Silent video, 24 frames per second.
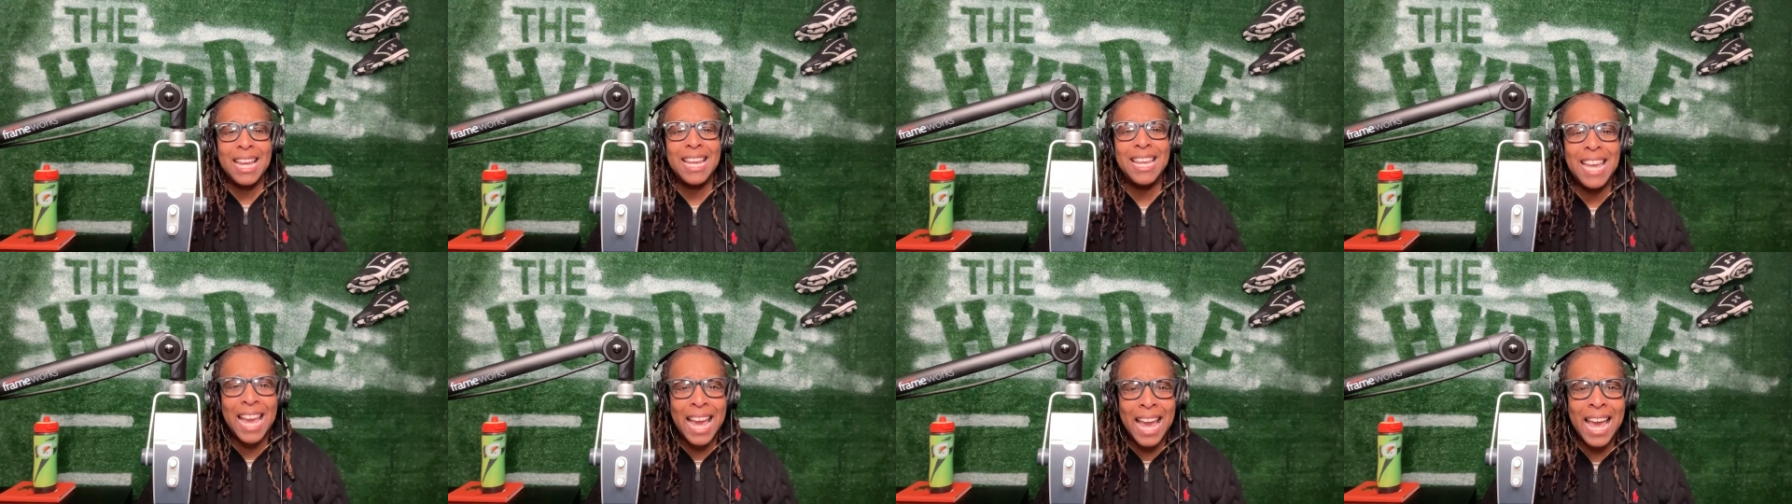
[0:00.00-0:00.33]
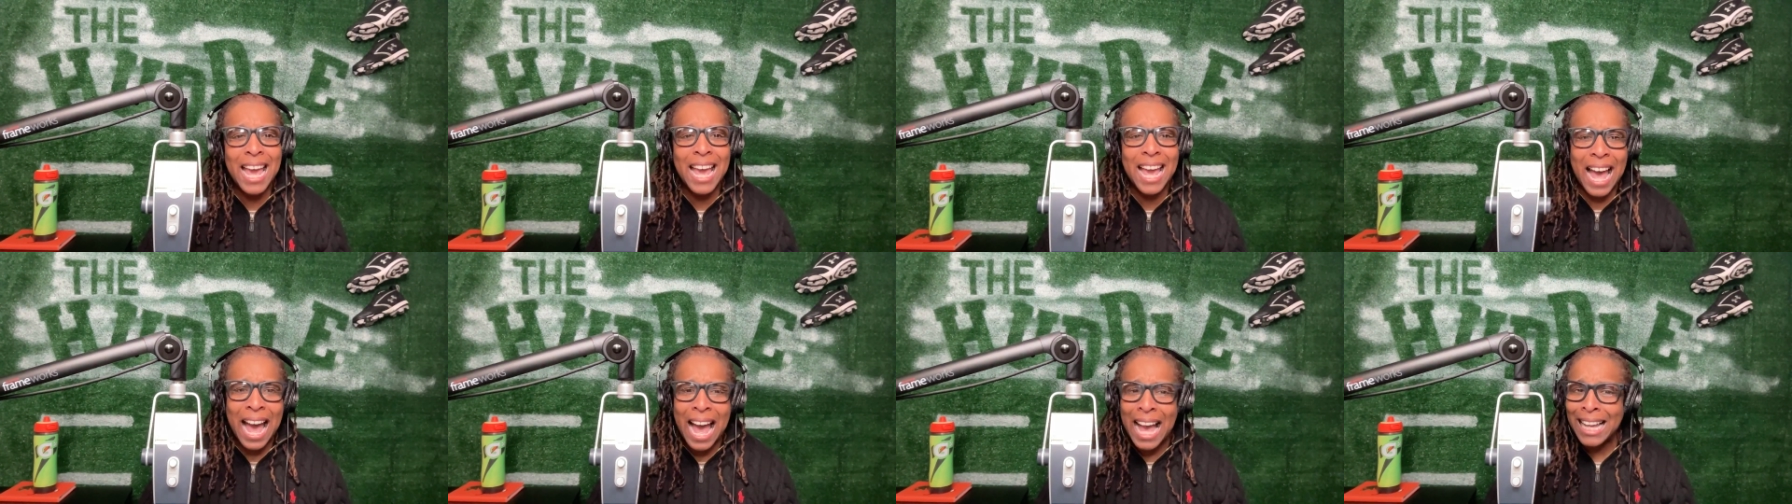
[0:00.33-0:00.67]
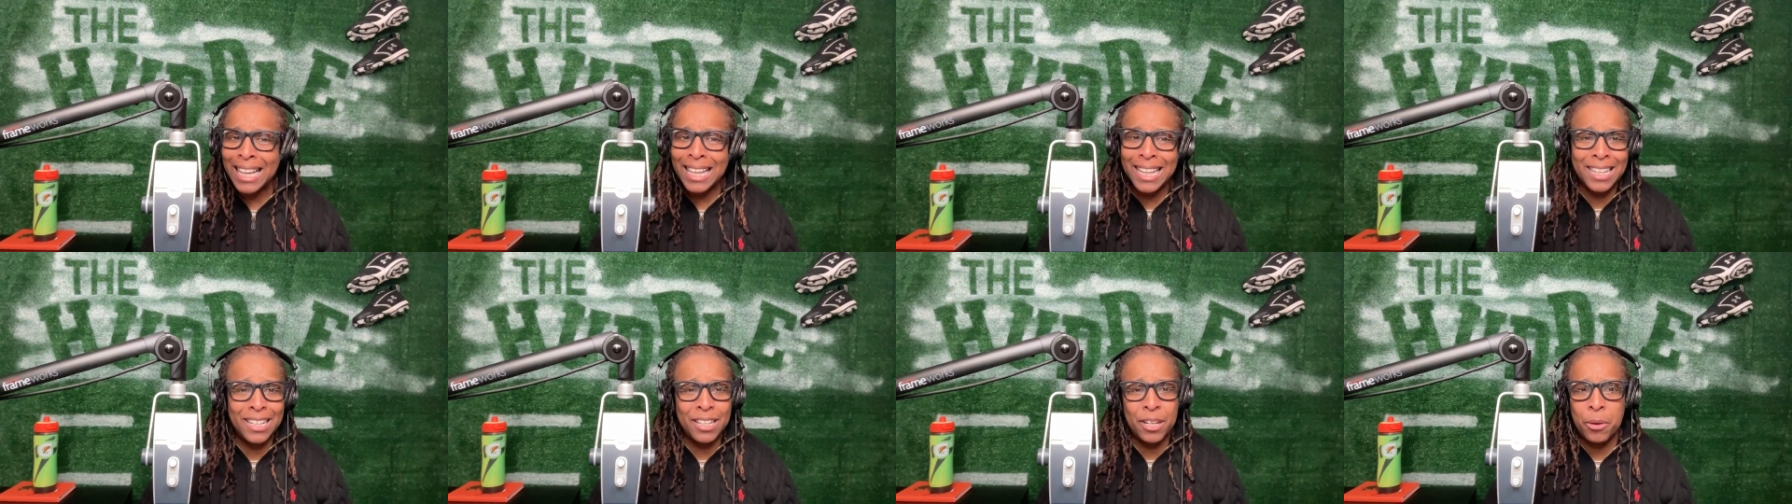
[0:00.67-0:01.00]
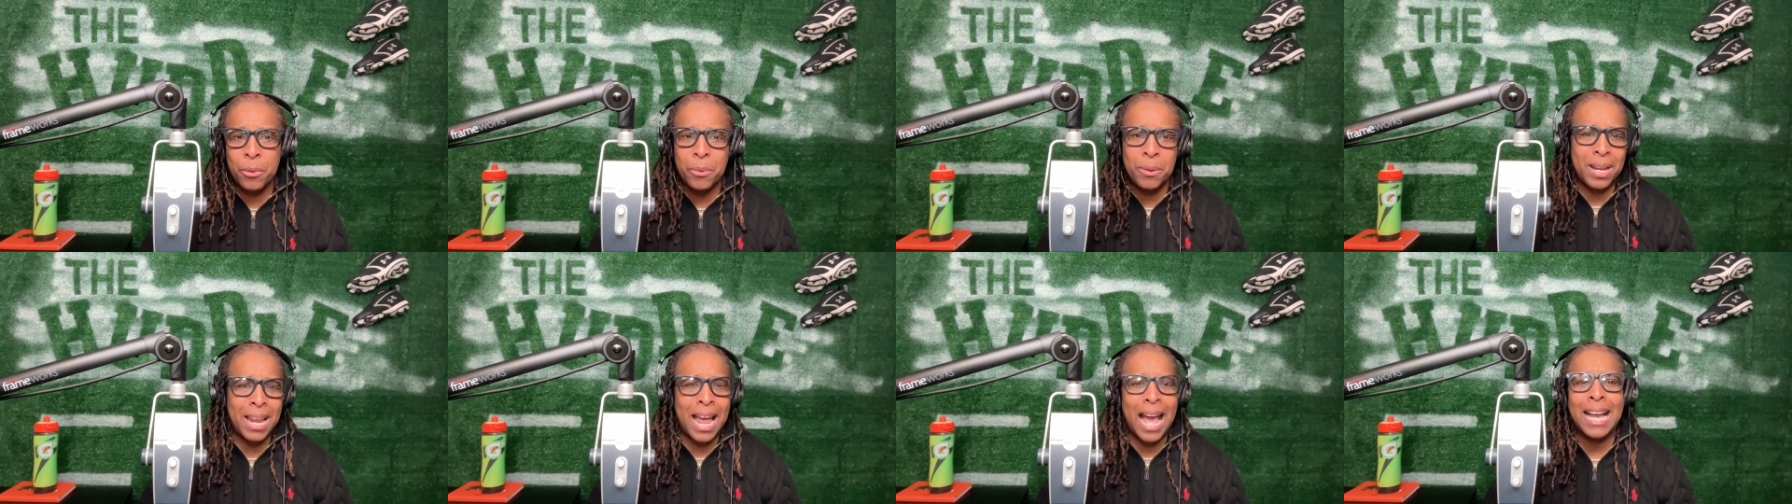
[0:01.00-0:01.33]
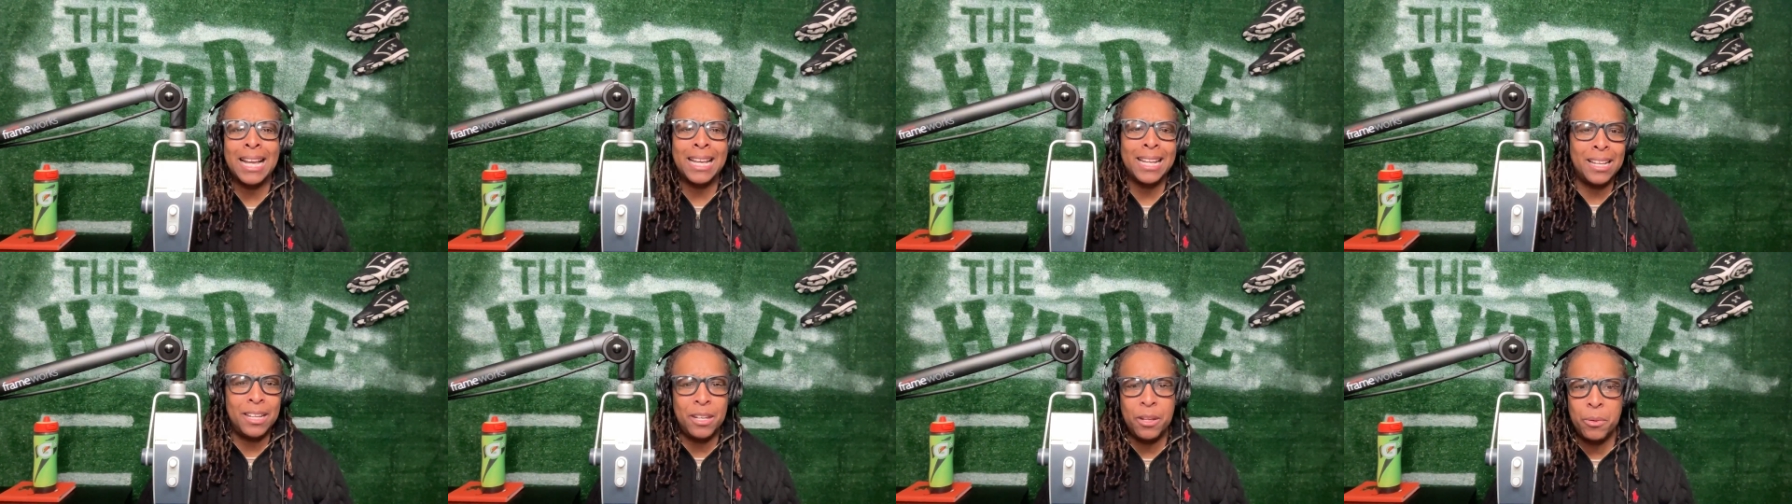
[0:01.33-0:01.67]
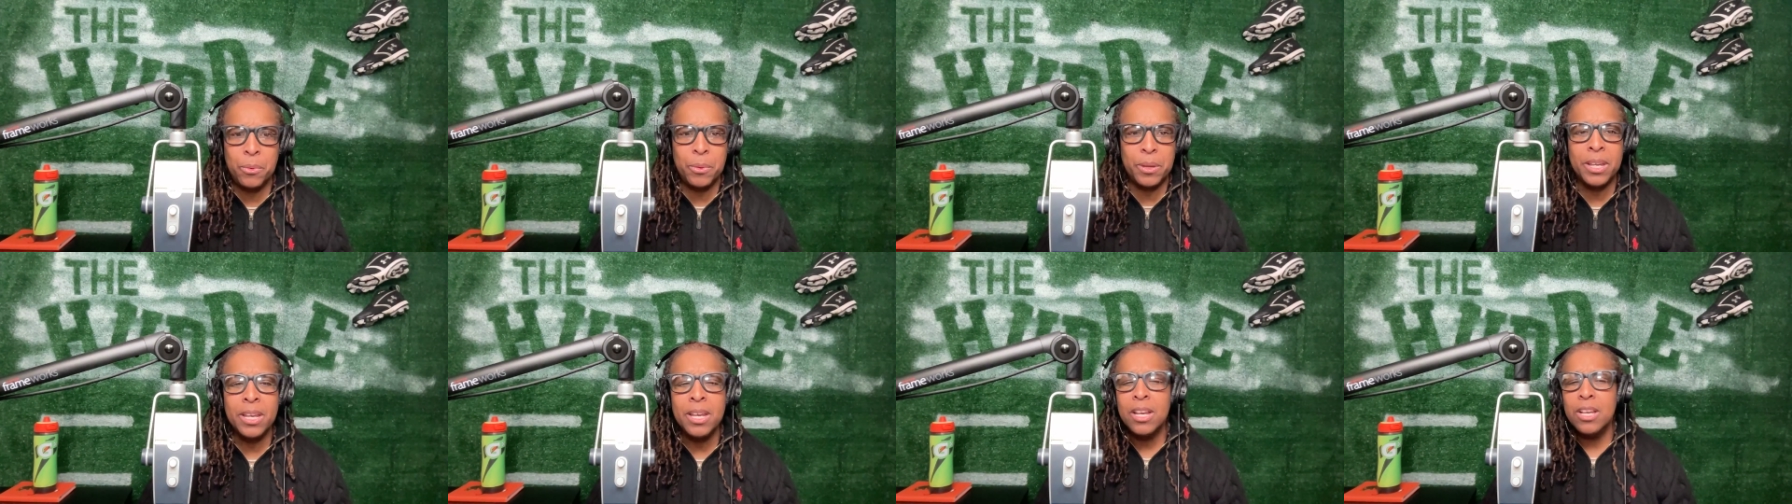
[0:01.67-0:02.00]
yeah, I can do it. I can
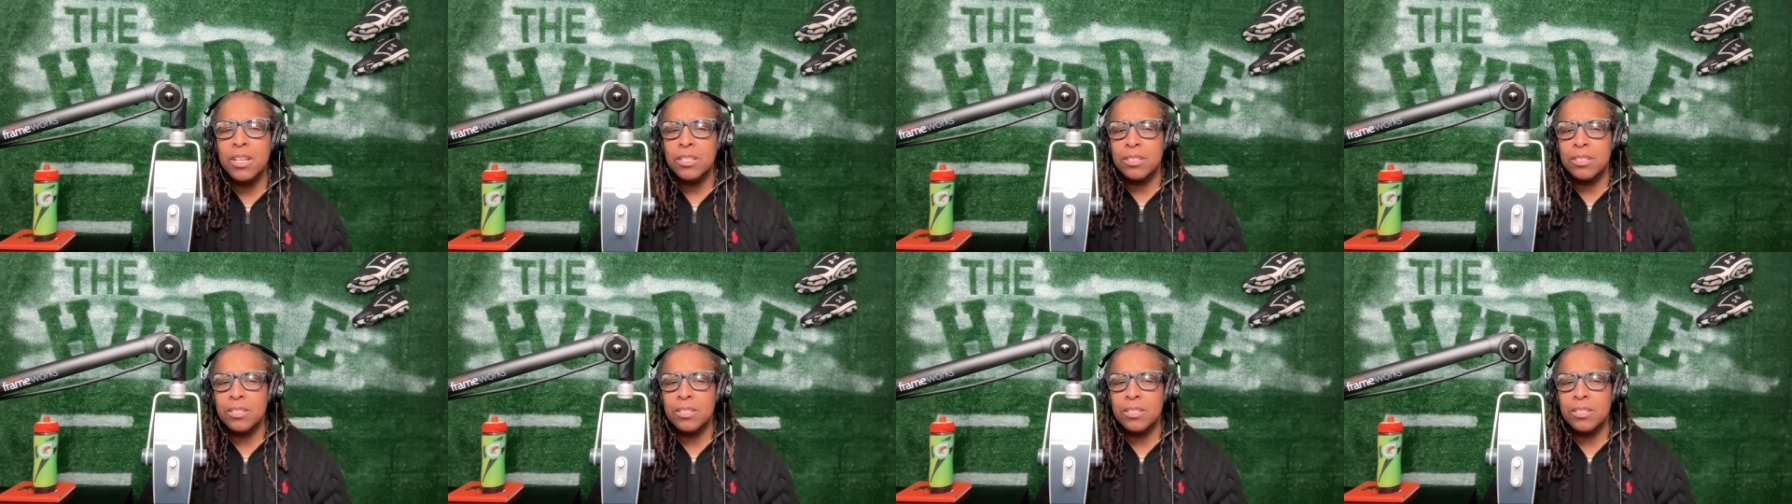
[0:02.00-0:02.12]
do it.